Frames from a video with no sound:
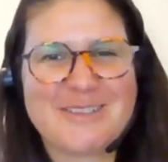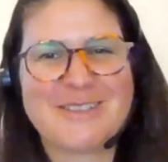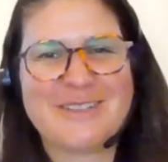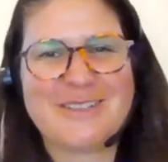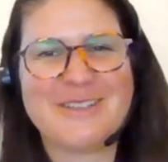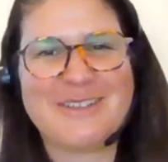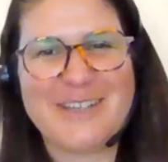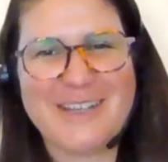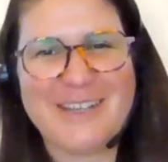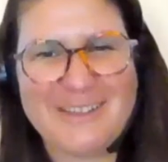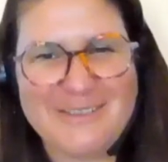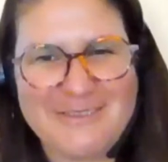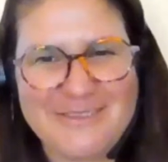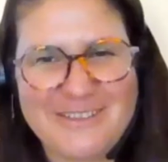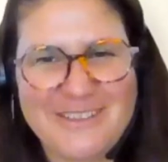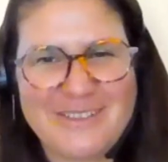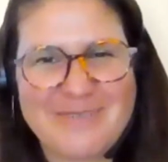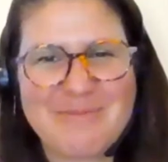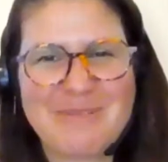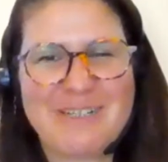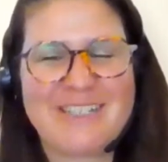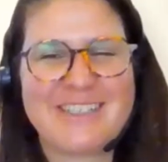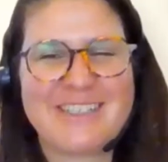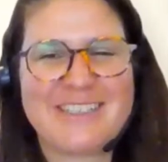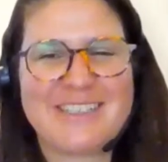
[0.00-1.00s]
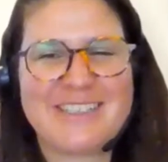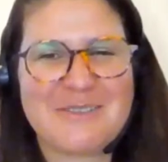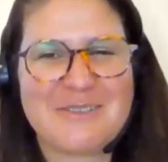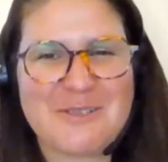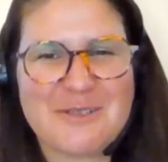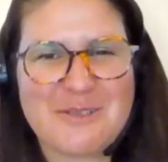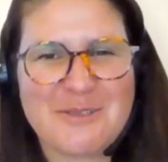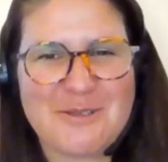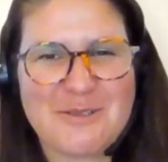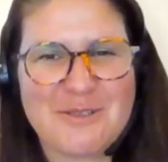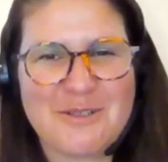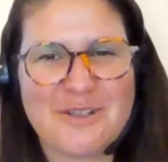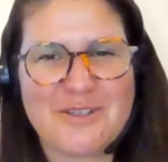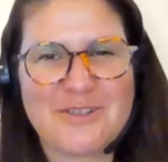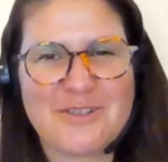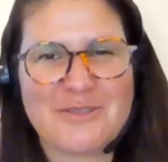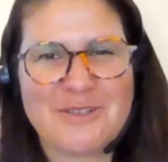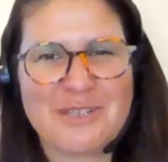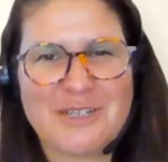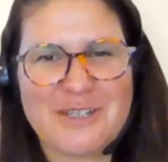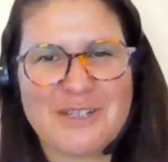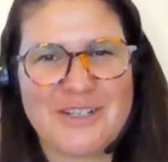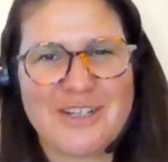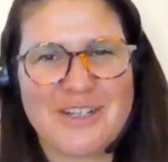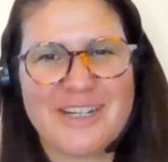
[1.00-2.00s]
so everybody knows you or
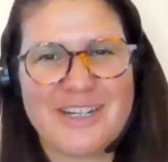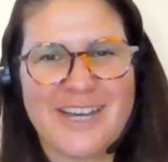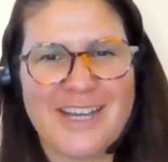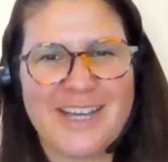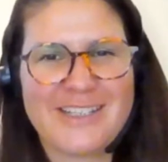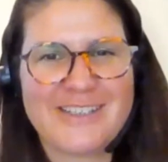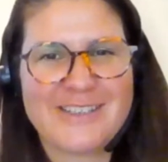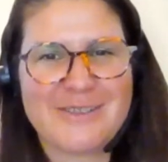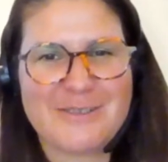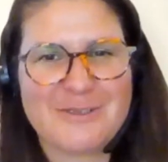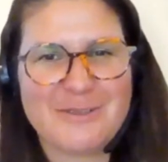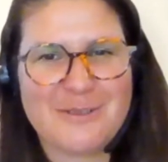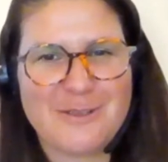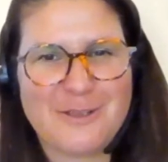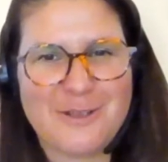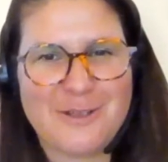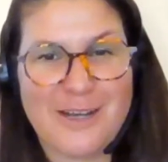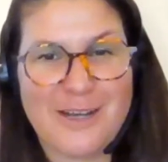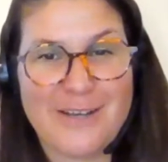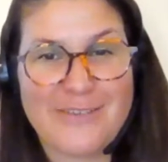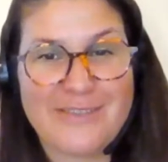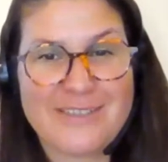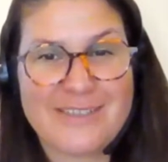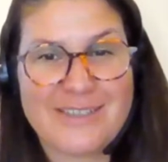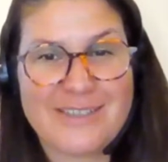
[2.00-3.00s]
recognize you or have